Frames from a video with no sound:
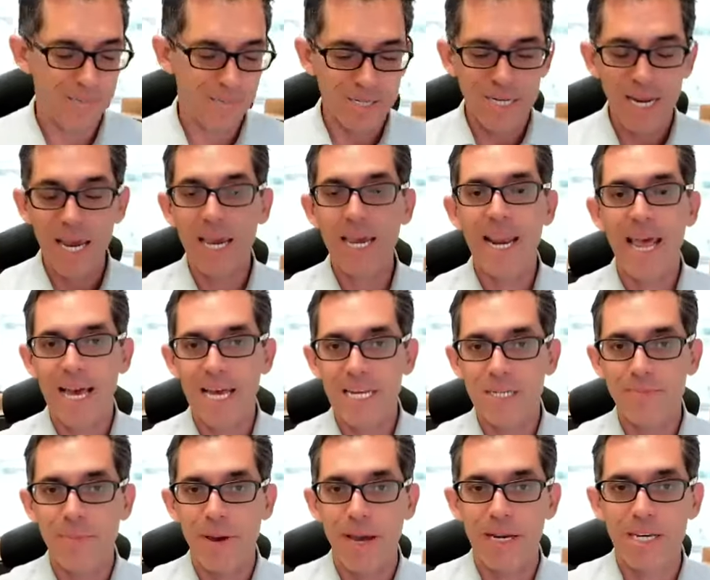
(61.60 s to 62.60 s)
The second
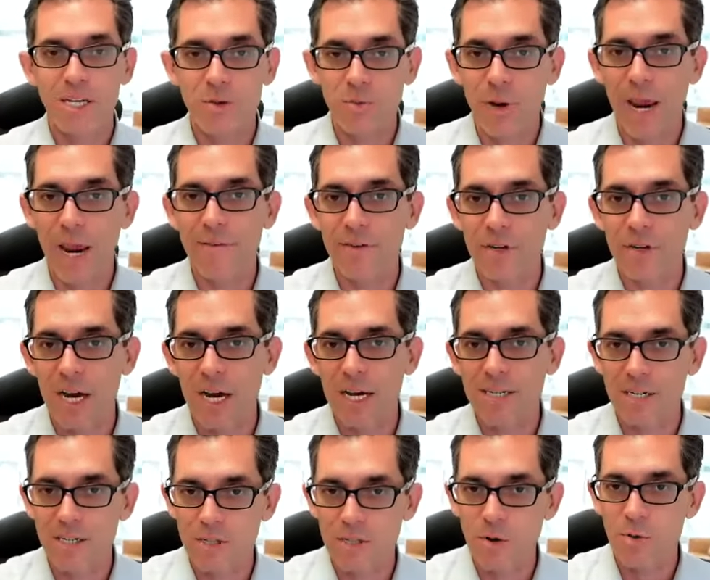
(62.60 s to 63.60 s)
aspect is we advertise
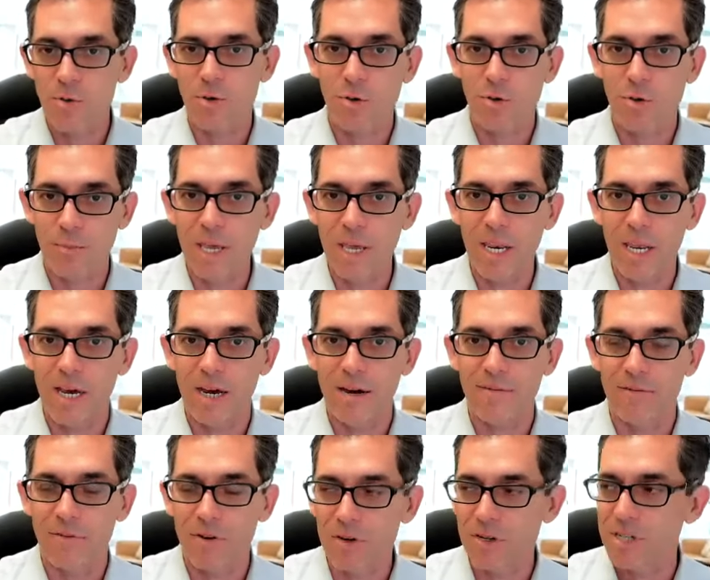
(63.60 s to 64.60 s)
on social media
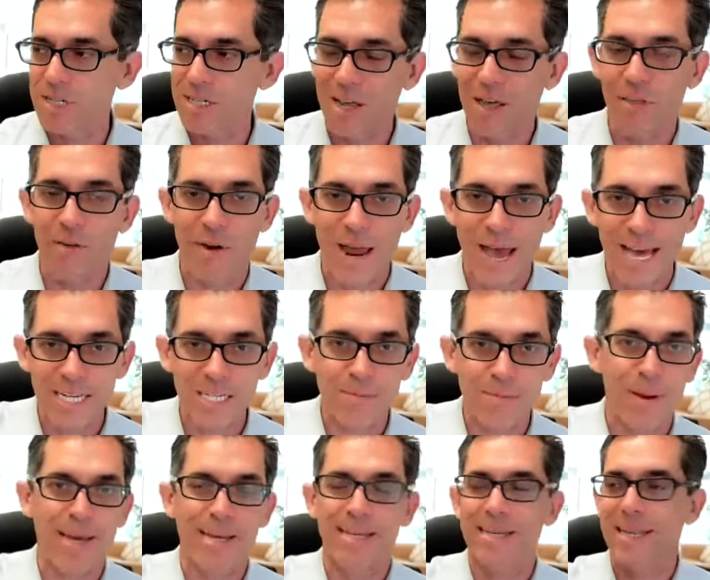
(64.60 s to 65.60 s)
versus other
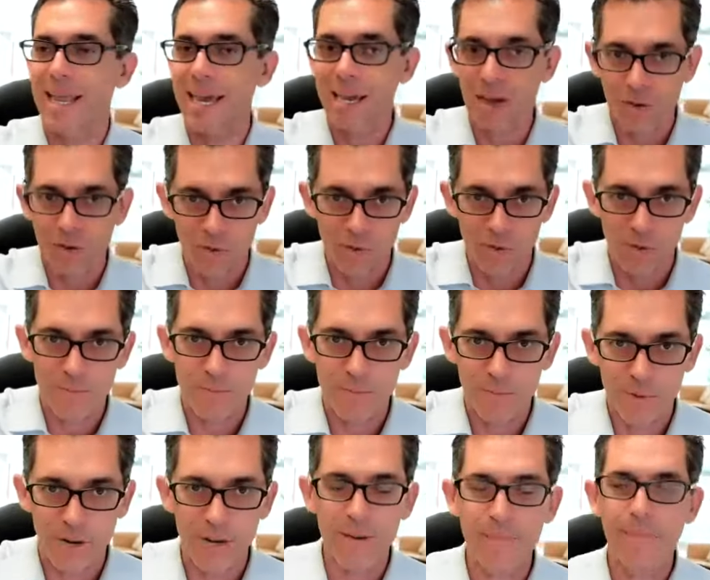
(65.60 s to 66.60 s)
aspects like Google,
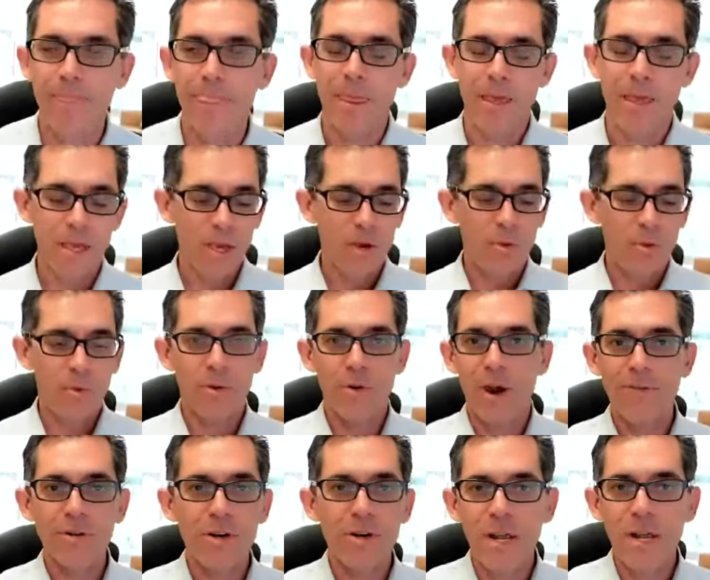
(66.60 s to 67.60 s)
right? When you're
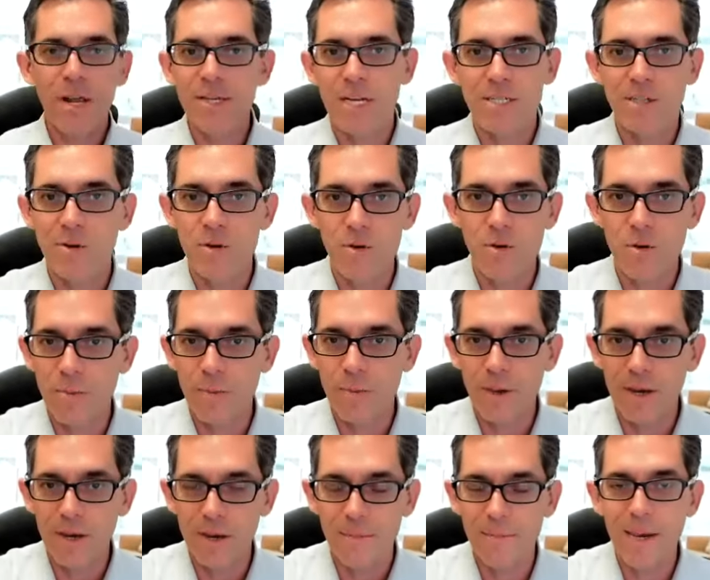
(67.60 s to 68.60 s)
advertising on social
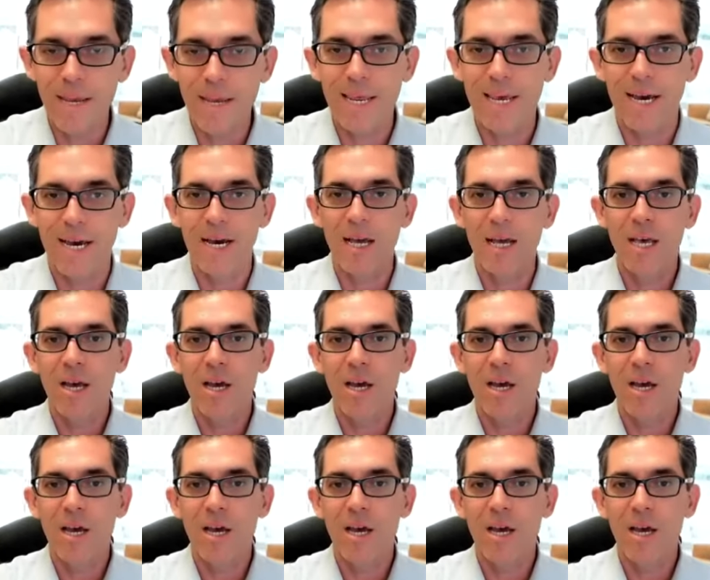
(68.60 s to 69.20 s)
media,